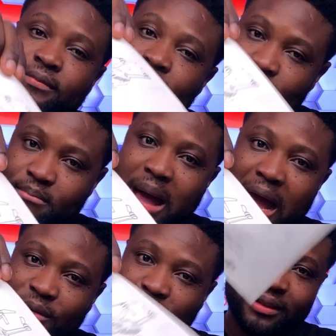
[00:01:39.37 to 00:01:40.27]

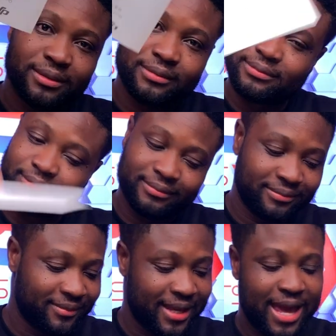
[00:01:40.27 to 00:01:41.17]
Manual.
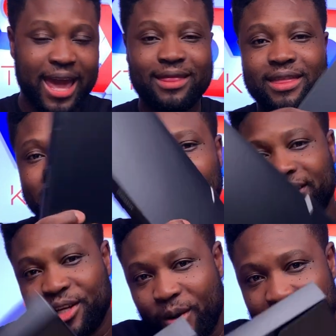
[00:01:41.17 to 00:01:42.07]
And then
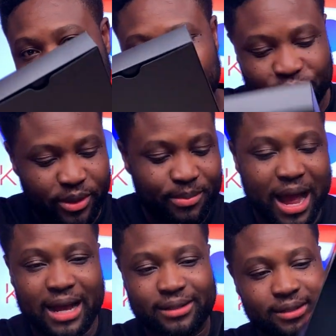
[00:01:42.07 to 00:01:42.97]
your accessory
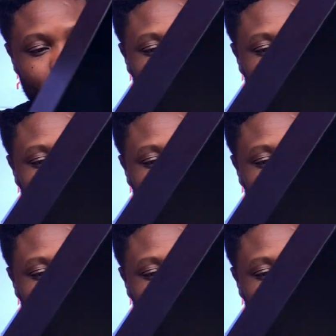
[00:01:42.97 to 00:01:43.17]
box.